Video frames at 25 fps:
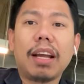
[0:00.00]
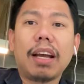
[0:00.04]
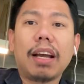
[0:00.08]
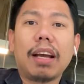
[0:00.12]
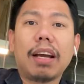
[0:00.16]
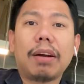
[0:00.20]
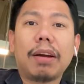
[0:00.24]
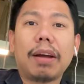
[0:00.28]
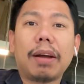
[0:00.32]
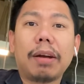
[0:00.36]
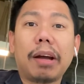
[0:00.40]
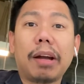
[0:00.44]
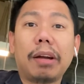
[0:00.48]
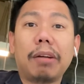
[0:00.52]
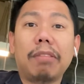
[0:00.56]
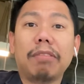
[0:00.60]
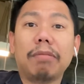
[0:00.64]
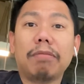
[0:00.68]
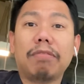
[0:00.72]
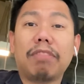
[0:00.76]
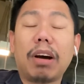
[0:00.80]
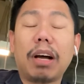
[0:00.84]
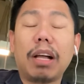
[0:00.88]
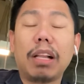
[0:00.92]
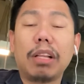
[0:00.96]
our
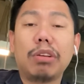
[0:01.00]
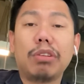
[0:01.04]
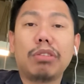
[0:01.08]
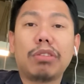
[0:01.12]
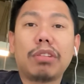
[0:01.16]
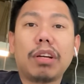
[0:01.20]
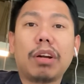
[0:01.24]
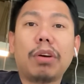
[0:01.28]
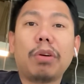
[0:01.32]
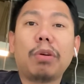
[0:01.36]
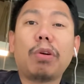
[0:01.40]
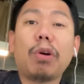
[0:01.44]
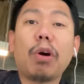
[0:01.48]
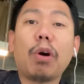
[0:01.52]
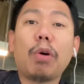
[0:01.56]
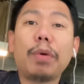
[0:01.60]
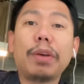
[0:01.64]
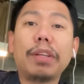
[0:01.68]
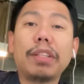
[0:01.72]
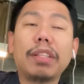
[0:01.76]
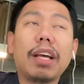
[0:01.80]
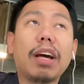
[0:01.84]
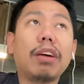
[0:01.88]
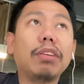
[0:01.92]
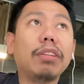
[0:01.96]
values are going
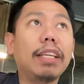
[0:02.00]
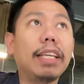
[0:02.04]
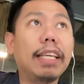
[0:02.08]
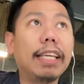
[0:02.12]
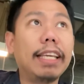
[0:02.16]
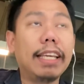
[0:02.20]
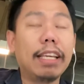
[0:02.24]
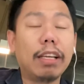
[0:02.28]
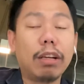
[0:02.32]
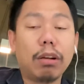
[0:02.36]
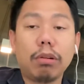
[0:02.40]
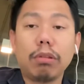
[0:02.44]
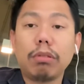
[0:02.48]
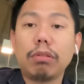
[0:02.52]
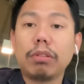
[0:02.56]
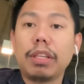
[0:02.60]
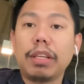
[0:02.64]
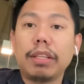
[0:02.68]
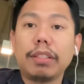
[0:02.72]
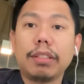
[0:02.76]
down, including